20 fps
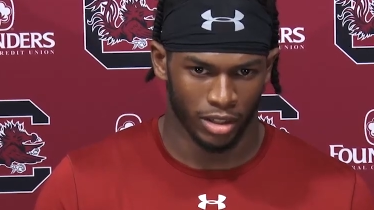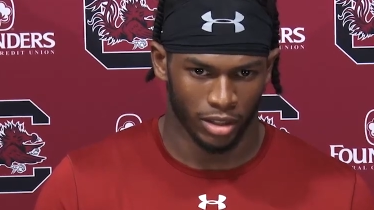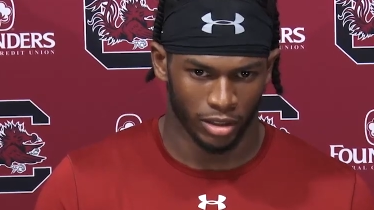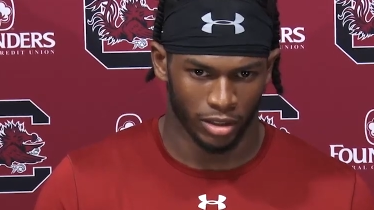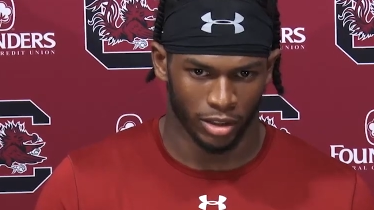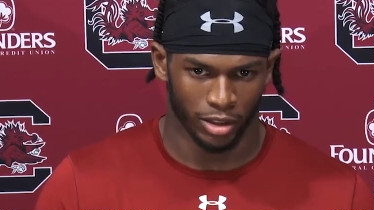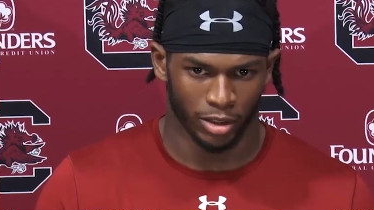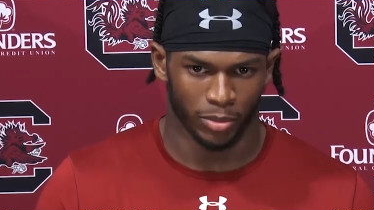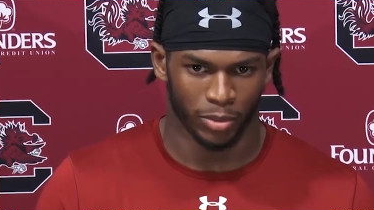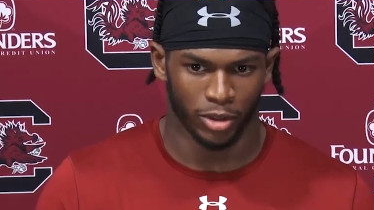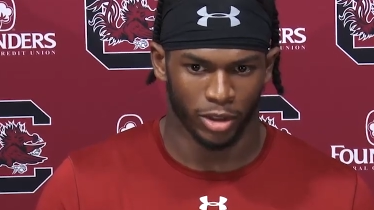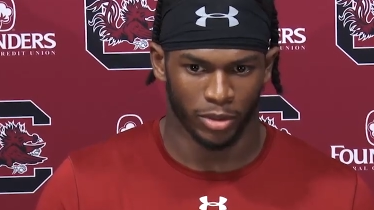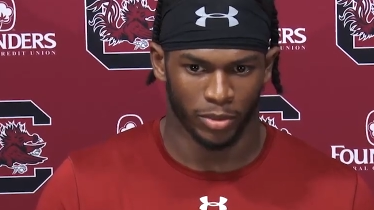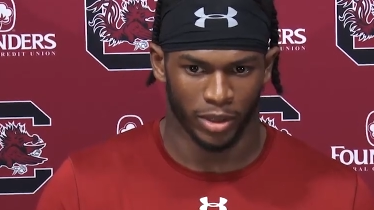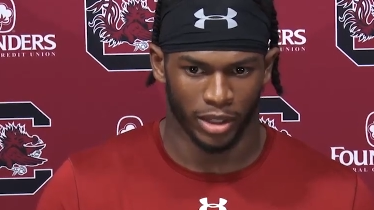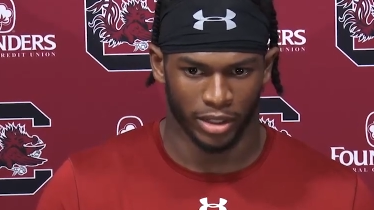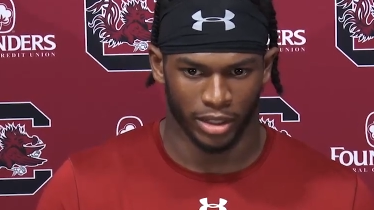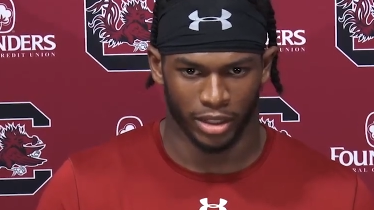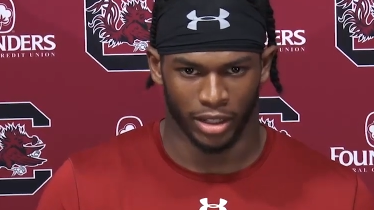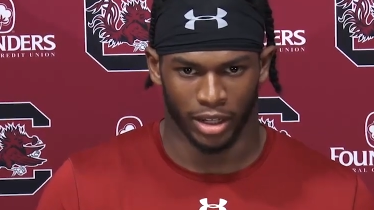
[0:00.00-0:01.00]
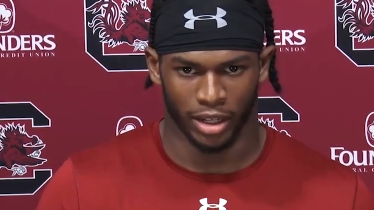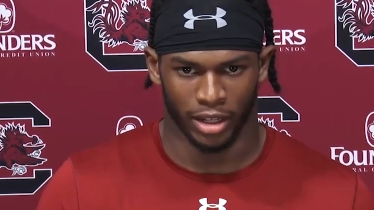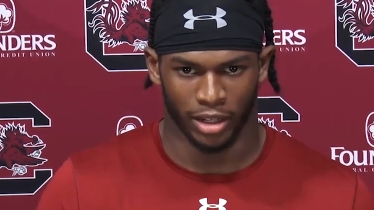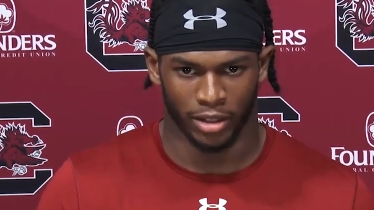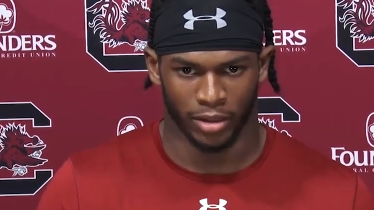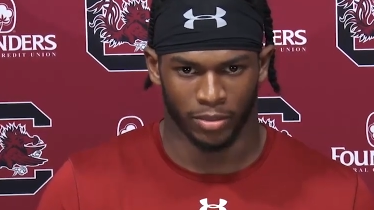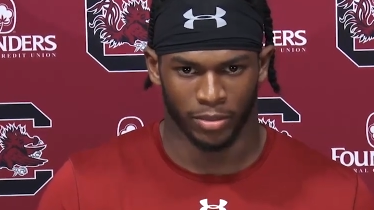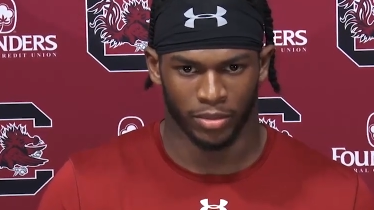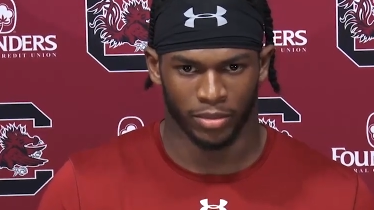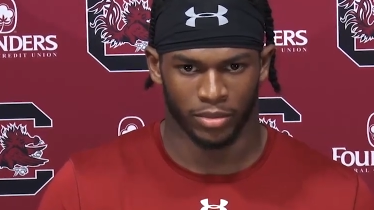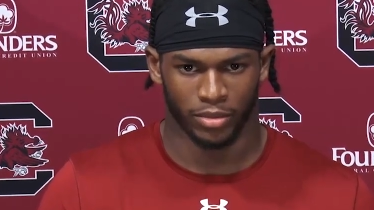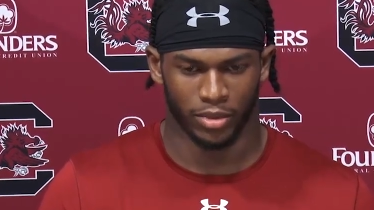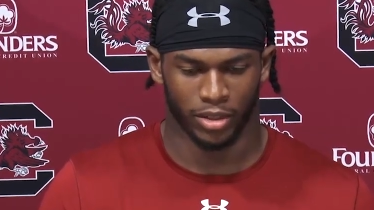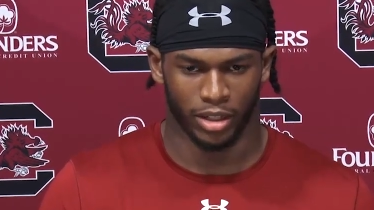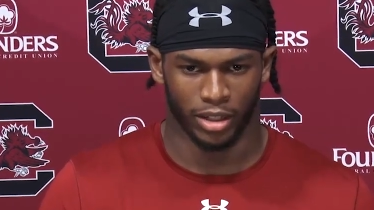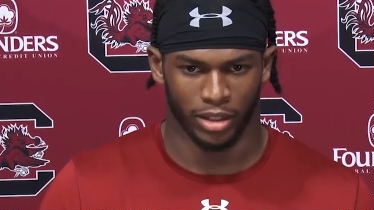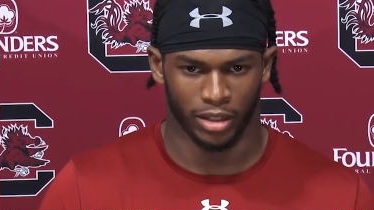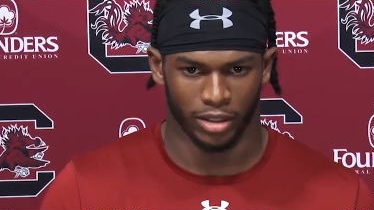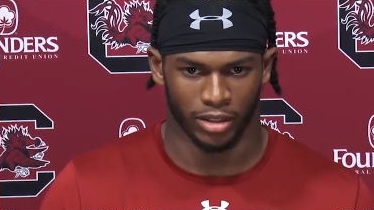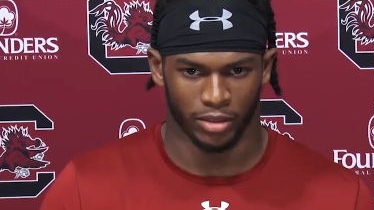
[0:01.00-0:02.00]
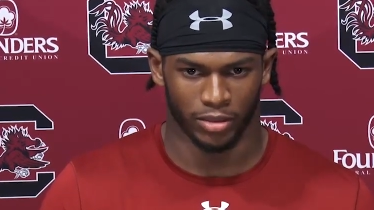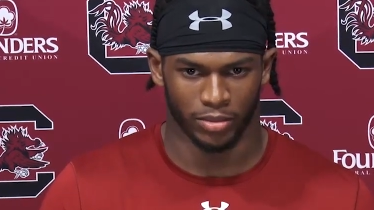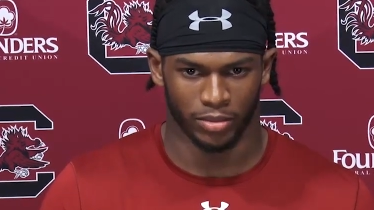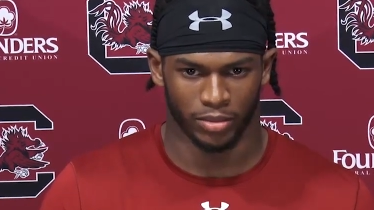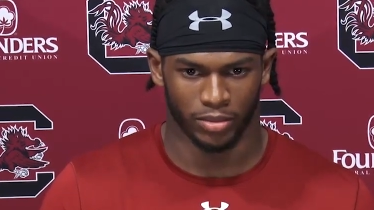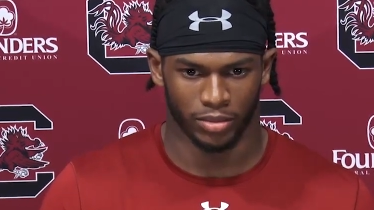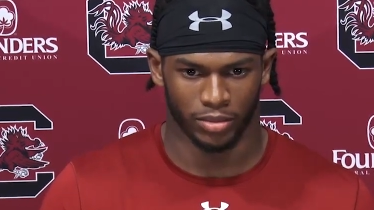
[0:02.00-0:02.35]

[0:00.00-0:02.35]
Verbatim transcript: learning more about the game and, uh,